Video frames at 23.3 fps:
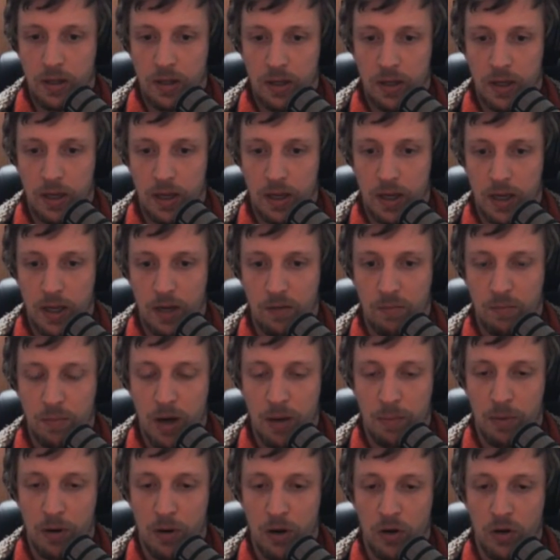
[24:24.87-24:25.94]
And if my
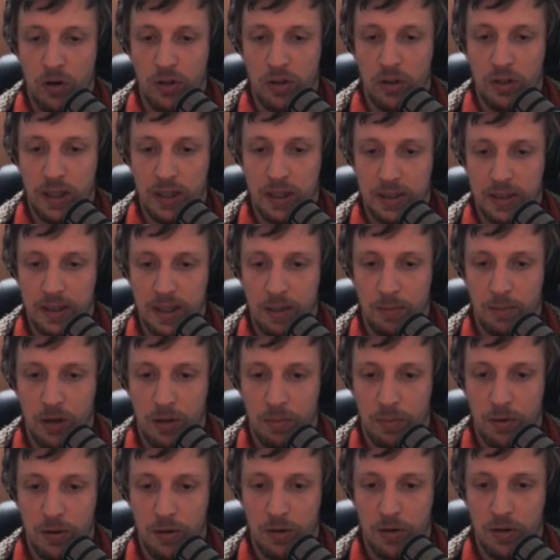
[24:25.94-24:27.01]
opponent, let's say my
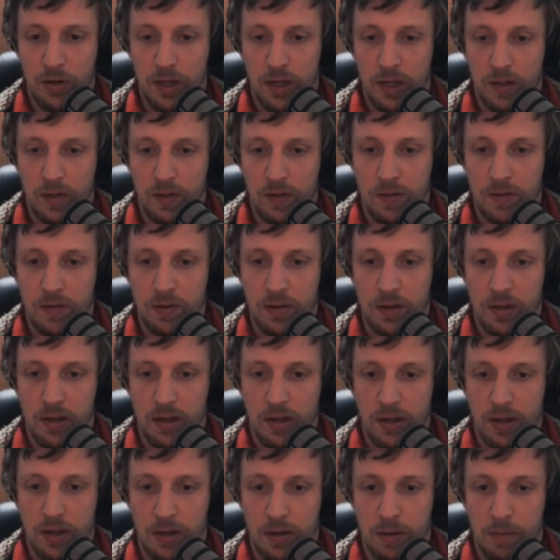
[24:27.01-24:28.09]
opponent hits,
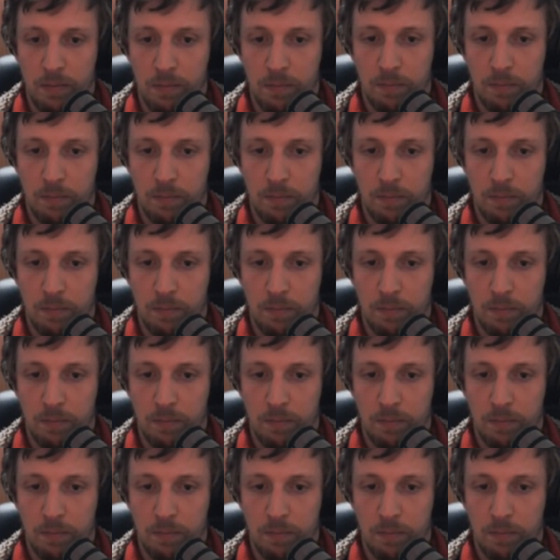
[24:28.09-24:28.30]
so